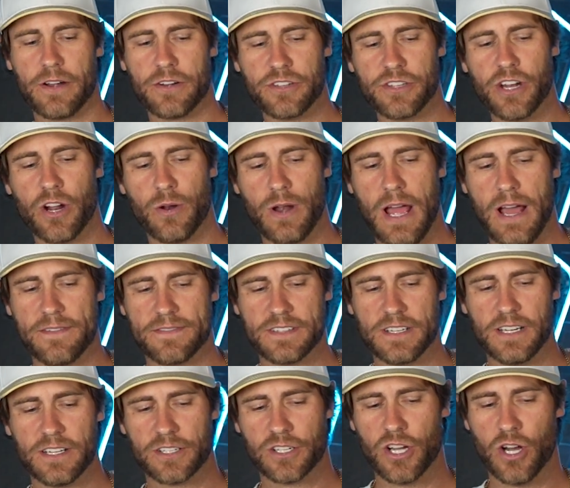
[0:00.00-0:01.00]
You don't have
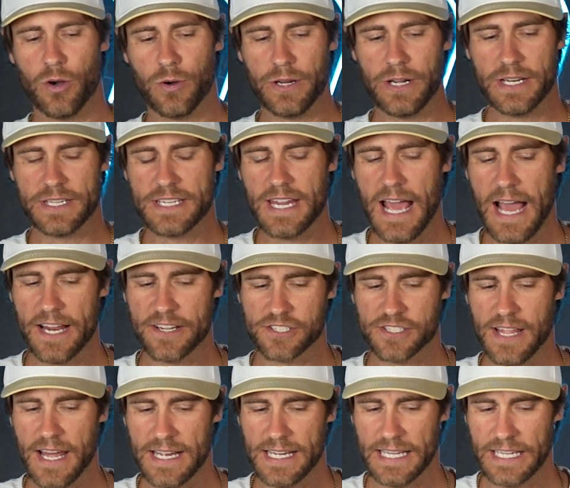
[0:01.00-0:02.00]
to go and attach
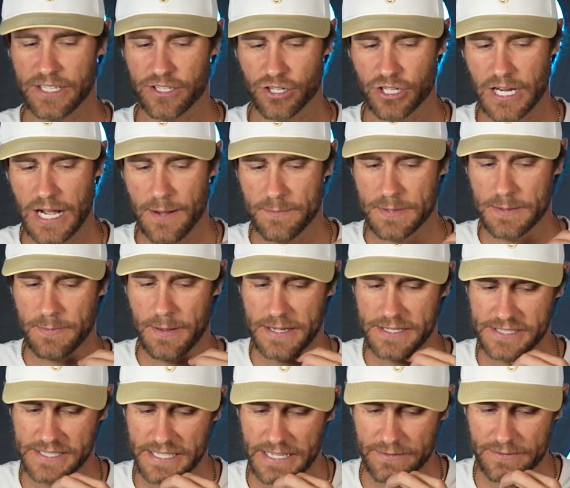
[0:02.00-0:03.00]
that link or copy
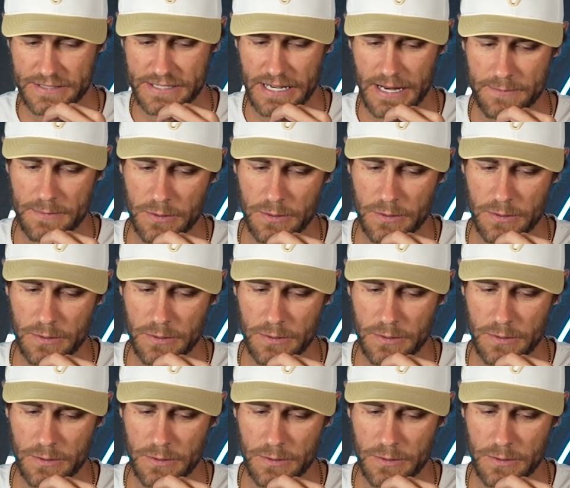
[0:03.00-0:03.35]
paste it every time.